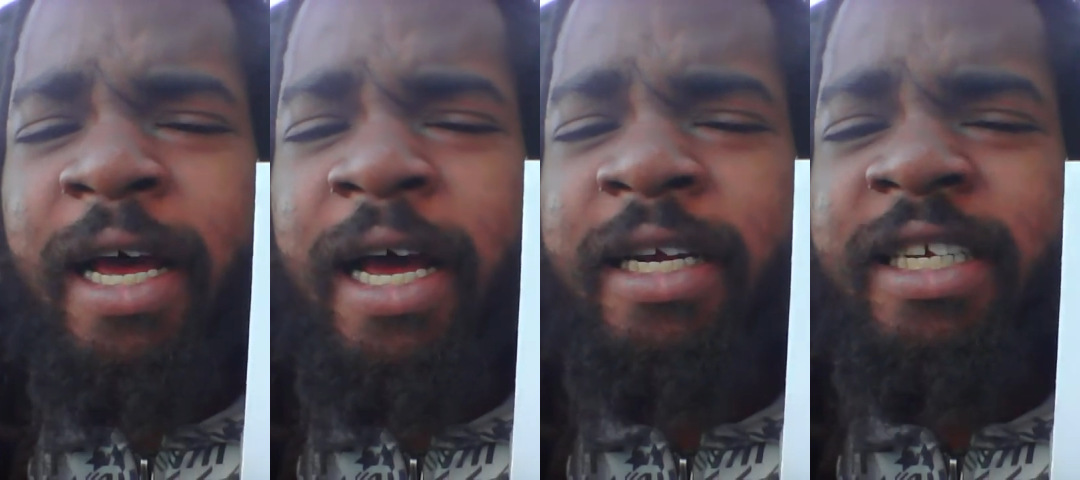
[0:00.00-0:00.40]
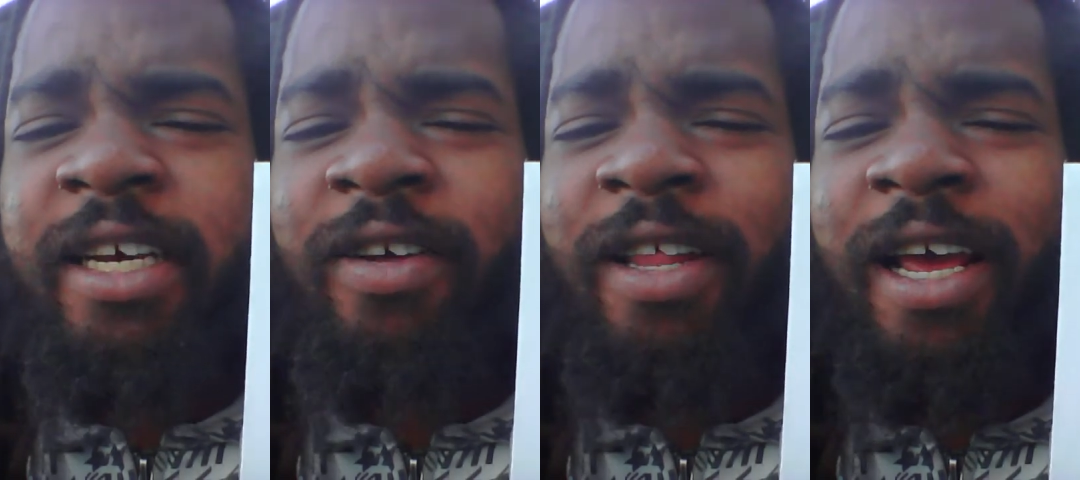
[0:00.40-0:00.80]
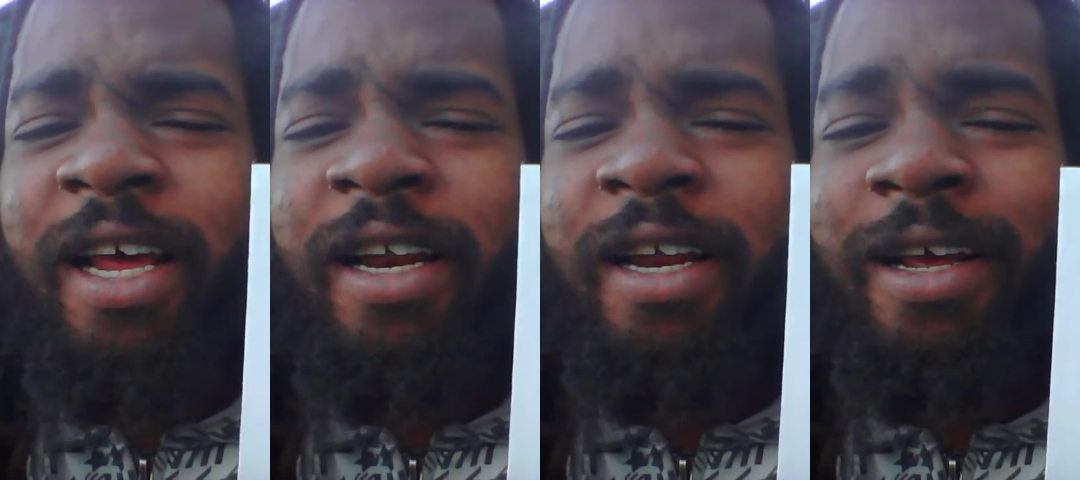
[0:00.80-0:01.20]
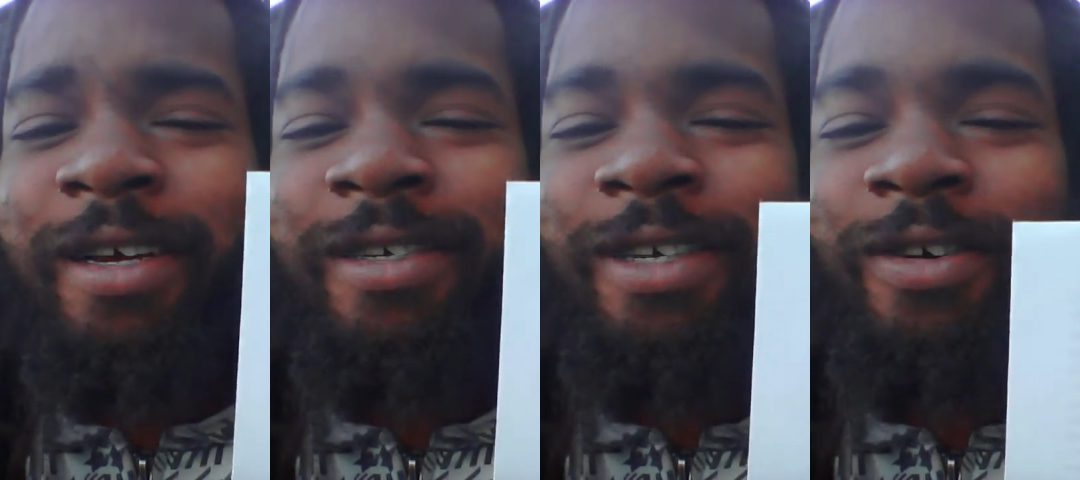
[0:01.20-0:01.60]
Until then, I'll
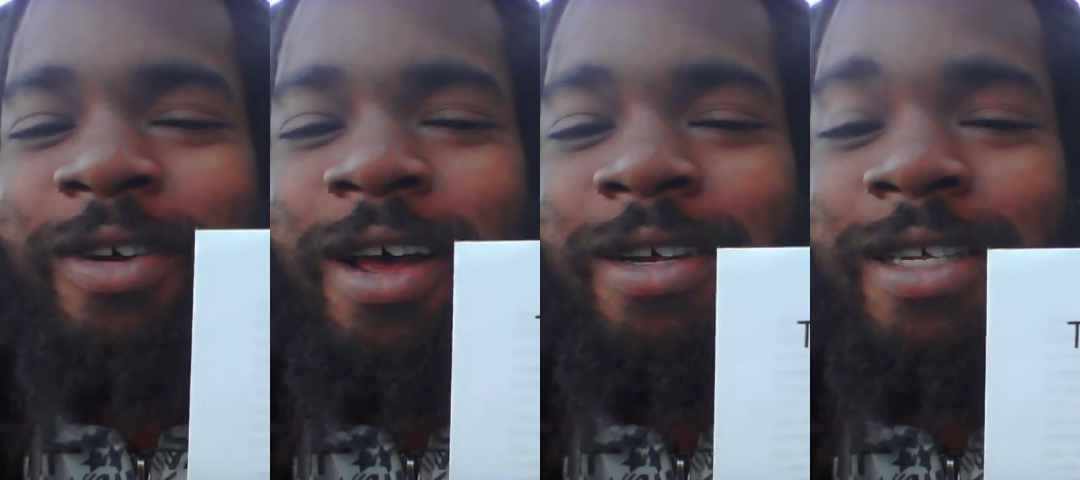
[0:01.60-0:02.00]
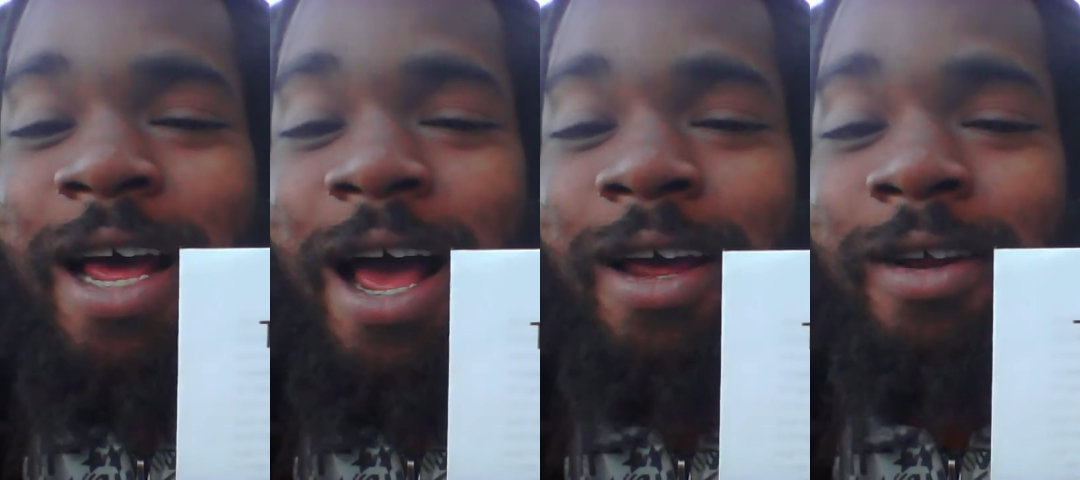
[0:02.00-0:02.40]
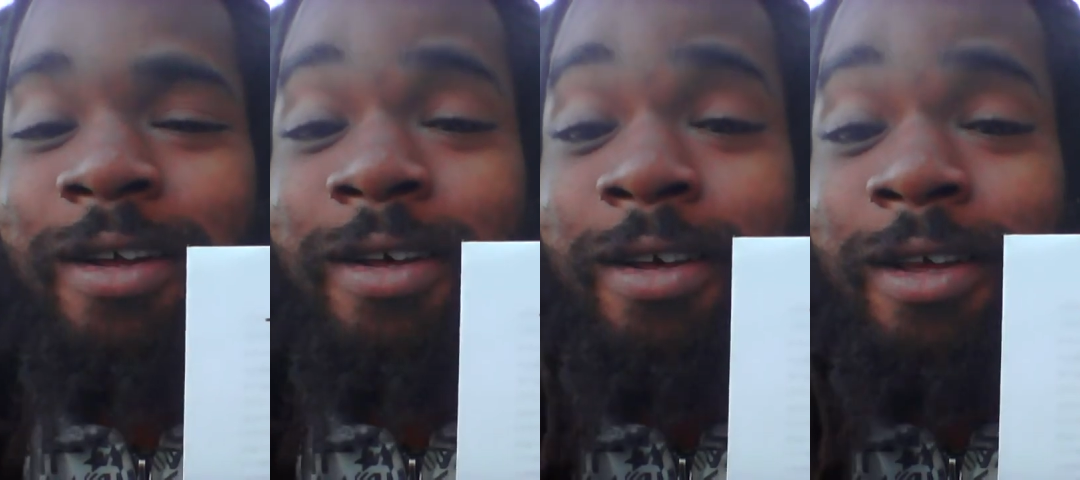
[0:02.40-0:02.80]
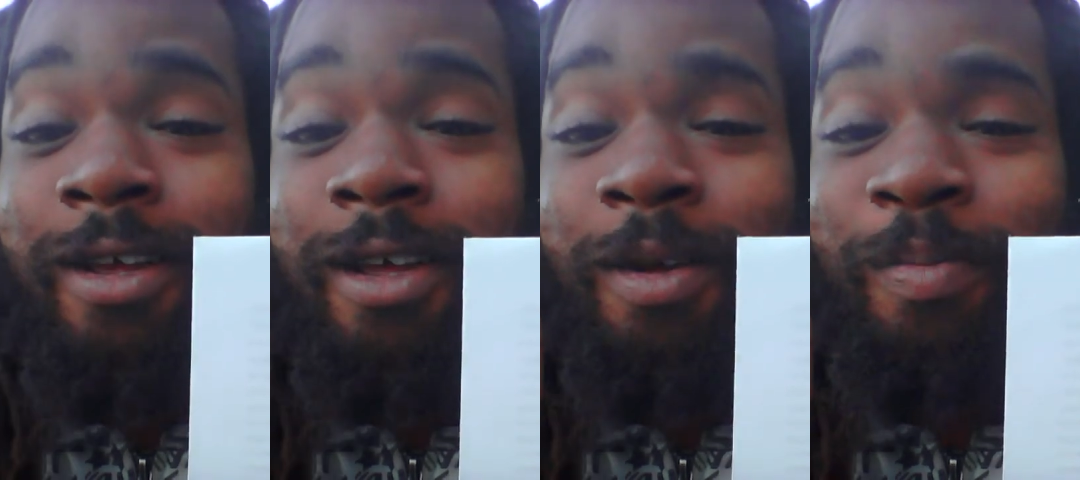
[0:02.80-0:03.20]
see you on the other side.
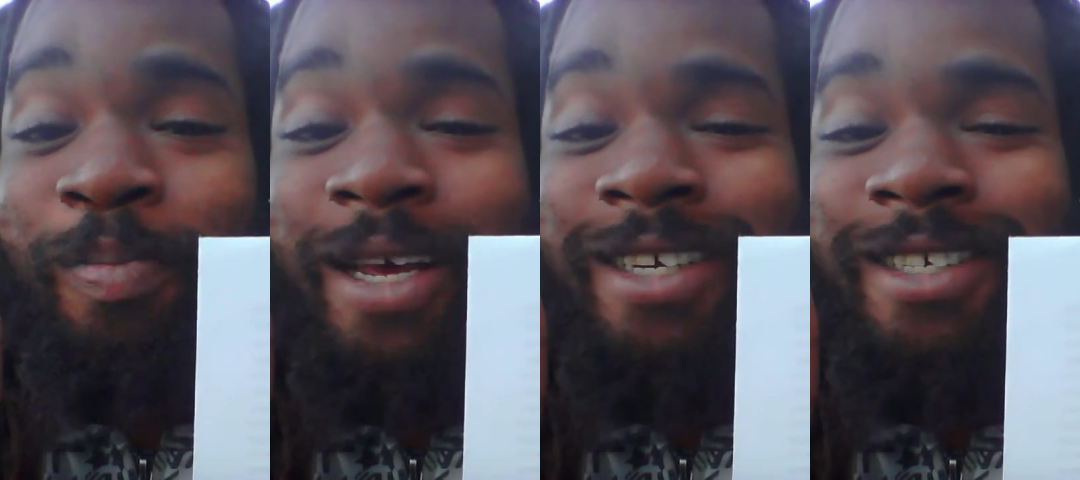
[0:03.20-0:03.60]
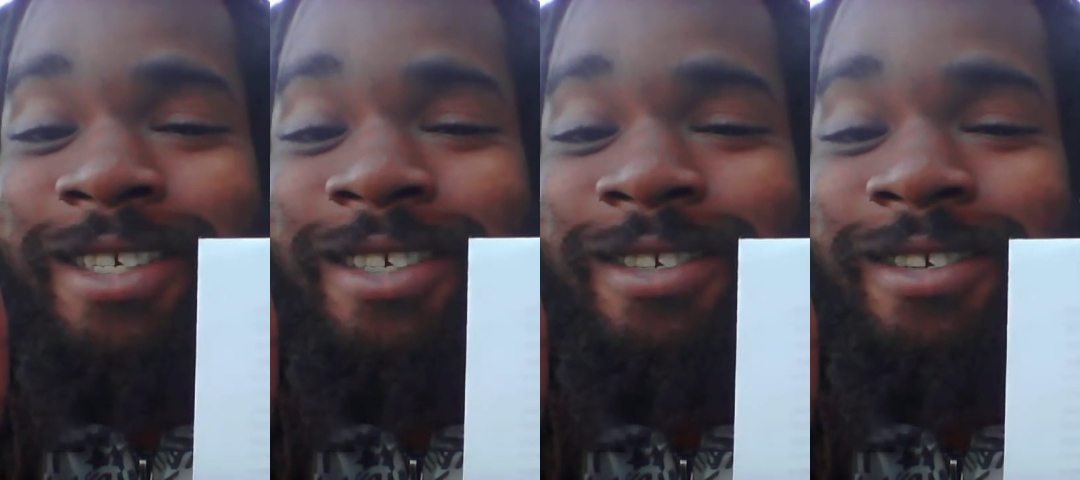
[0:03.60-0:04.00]
Peace.